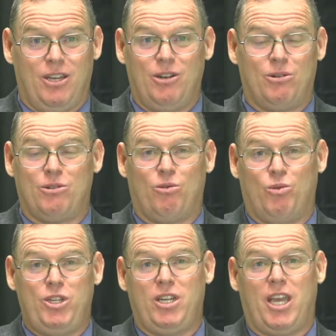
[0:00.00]
You know,
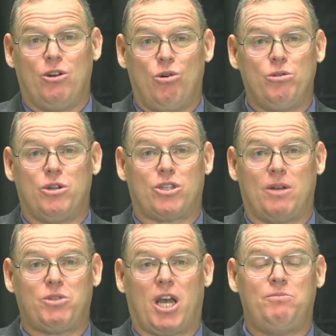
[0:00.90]
when you get older,
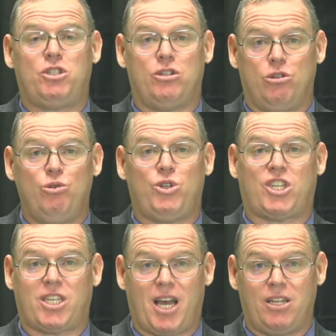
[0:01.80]
sometimes you
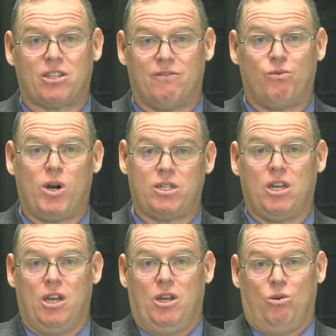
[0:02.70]
lose sight of
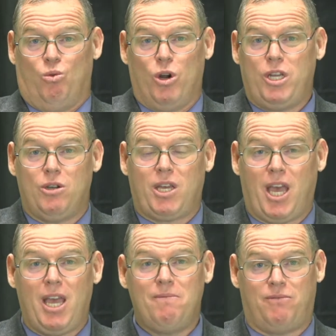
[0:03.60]
where you
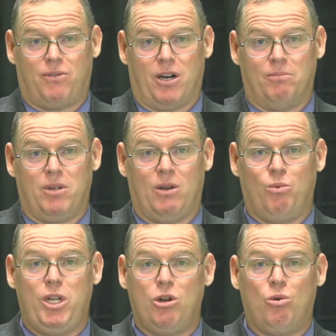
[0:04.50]
came from.
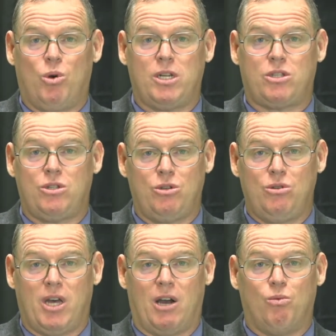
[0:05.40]
And we don't want to
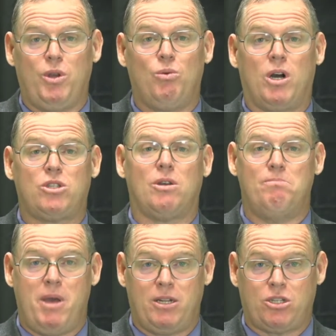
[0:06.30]
do that. We want
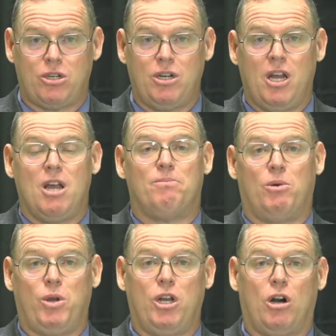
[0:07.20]
to mentor,
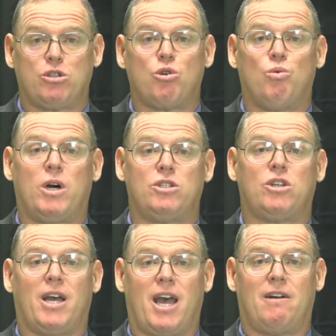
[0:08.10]
but we also
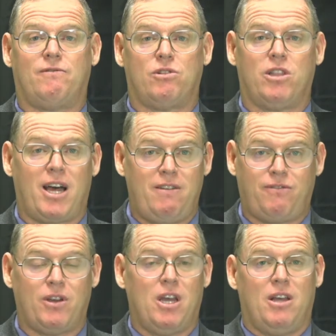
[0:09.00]
want to have
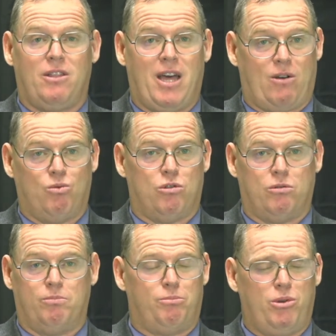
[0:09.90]
life that
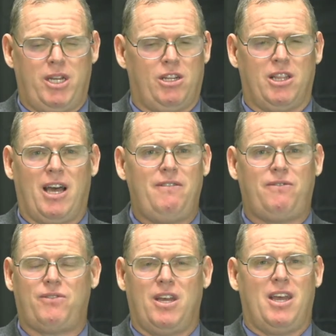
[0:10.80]
will bring
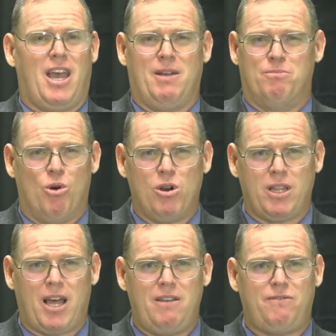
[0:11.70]
life and
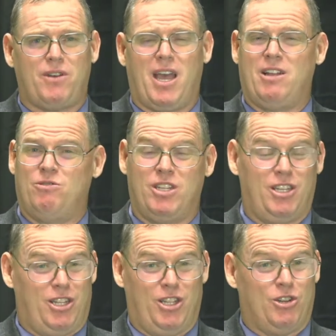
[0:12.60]
more life.
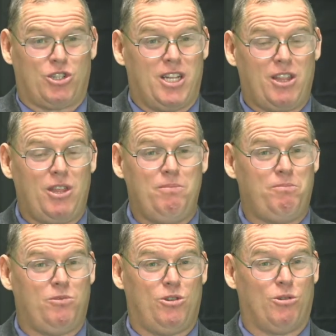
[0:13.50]
And there's
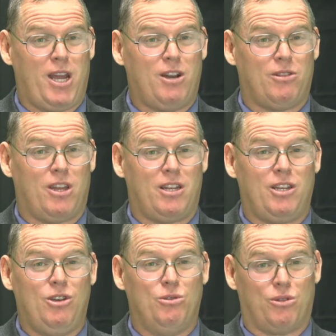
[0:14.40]
nothing greater
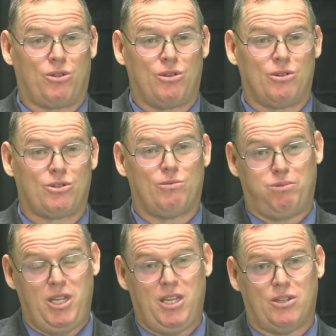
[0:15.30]
than a youth.
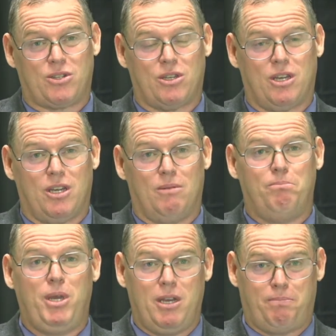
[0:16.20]
So please
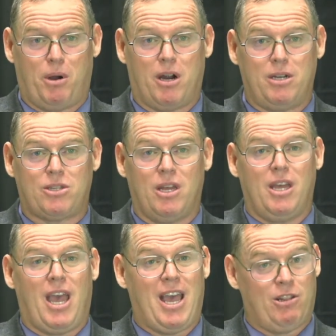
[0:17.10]
be a part.
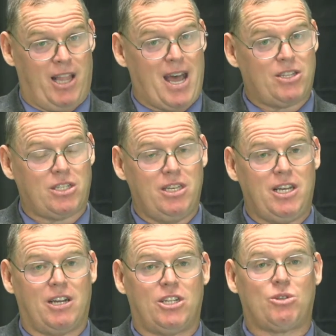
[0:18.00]
And
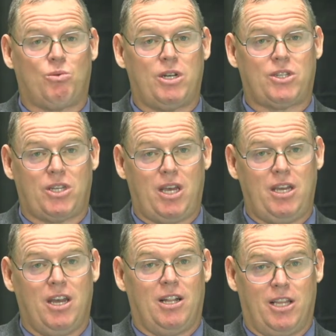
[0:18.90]
lastly, I just want to
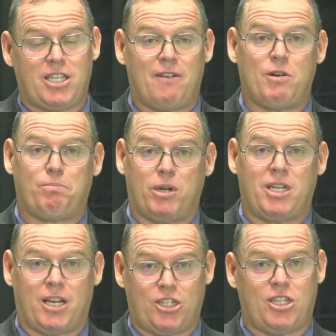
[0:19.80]
say, let's have a
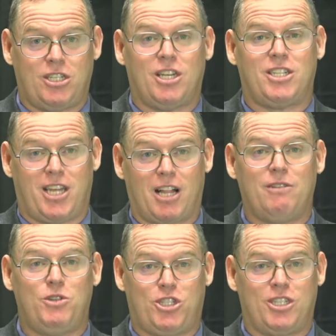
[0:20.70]
production
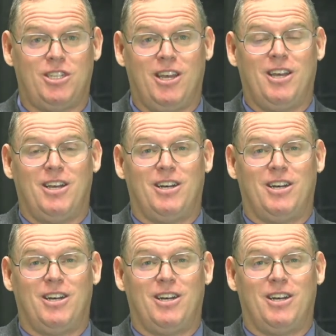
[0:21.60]
television